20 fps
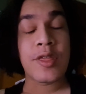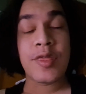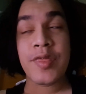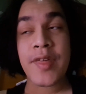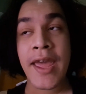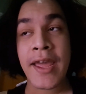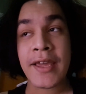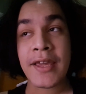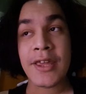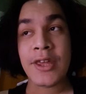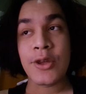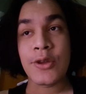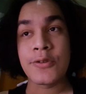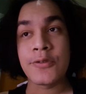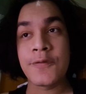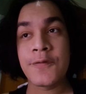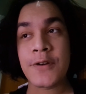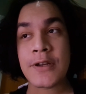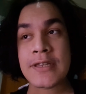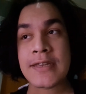Thank
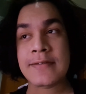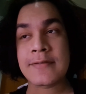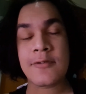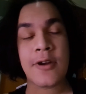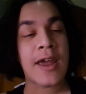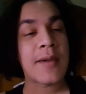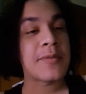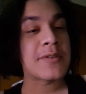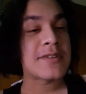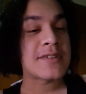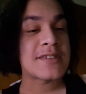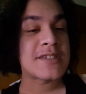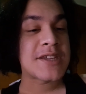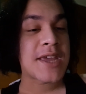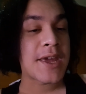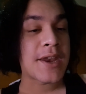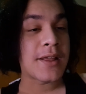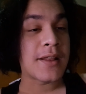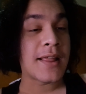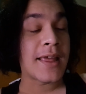you for subscribing to the
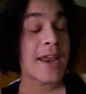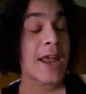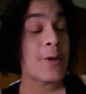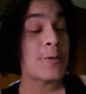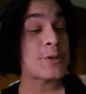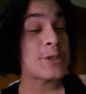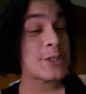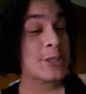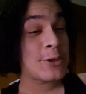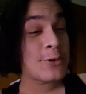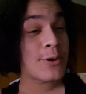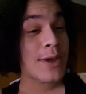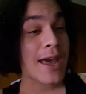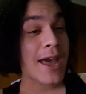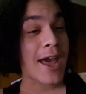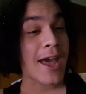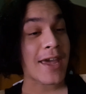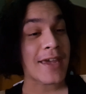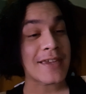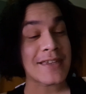channel, and I will see you
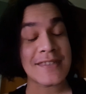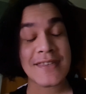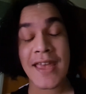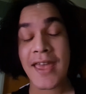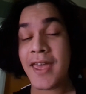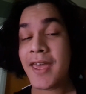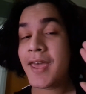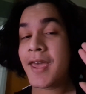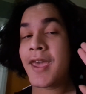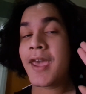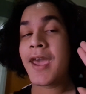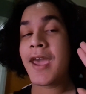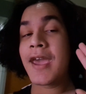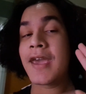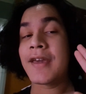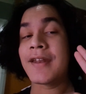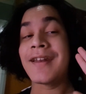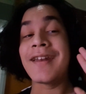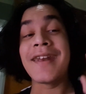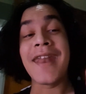guys
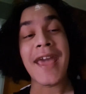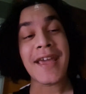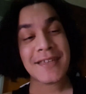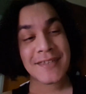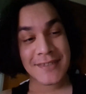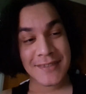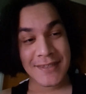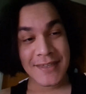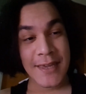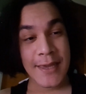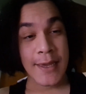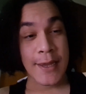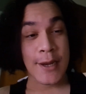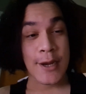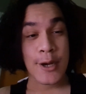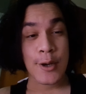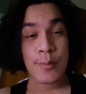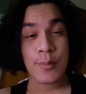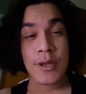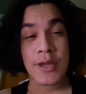next
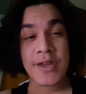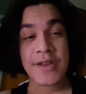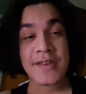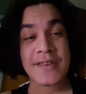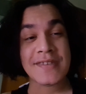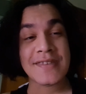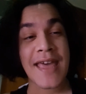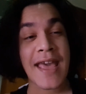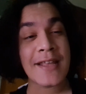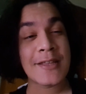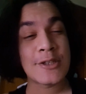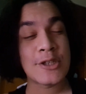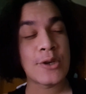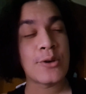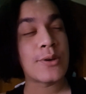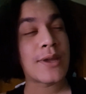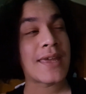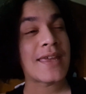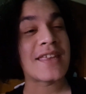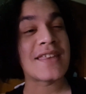year because that
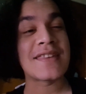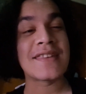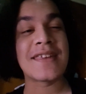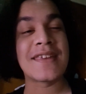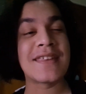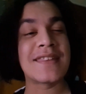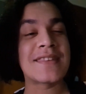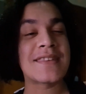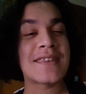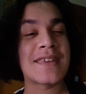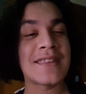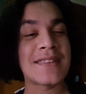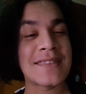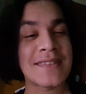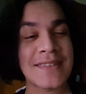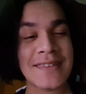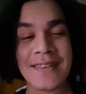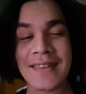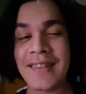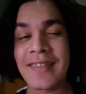joke has it's
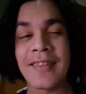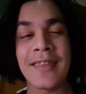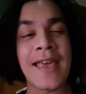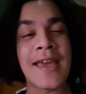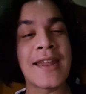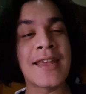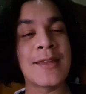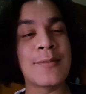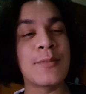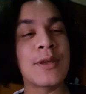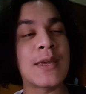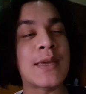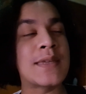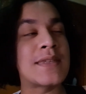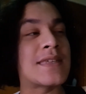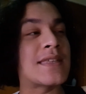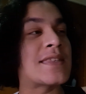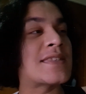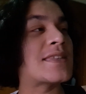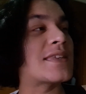it's get it
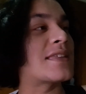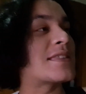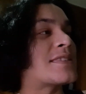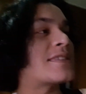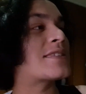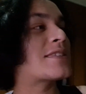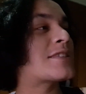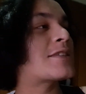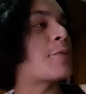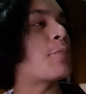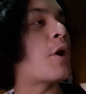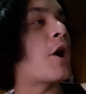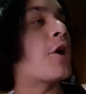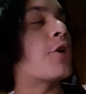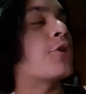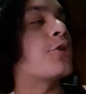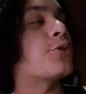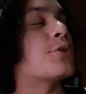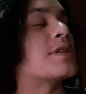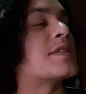because it's it's
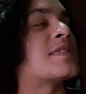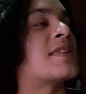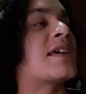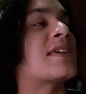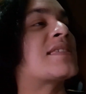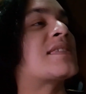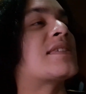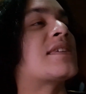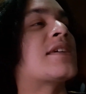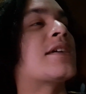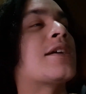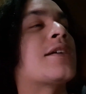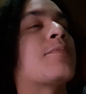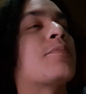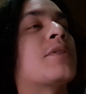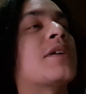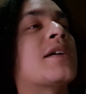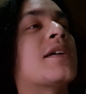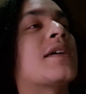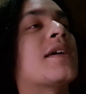tomorrow is next year,
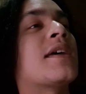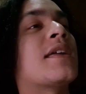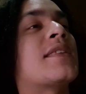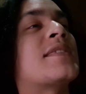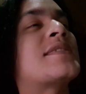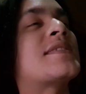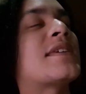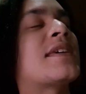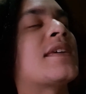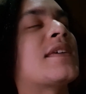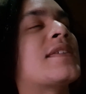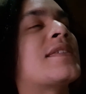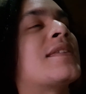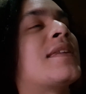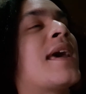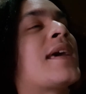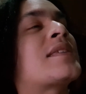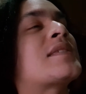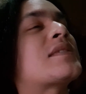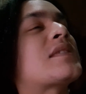but I'd say
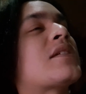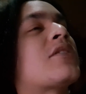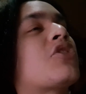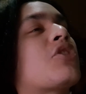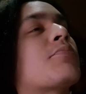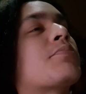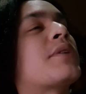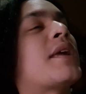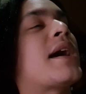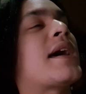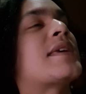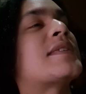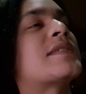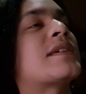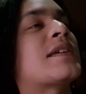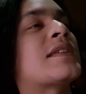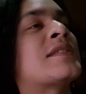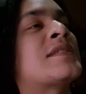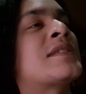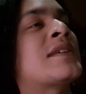next year implies
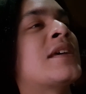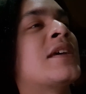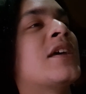that it's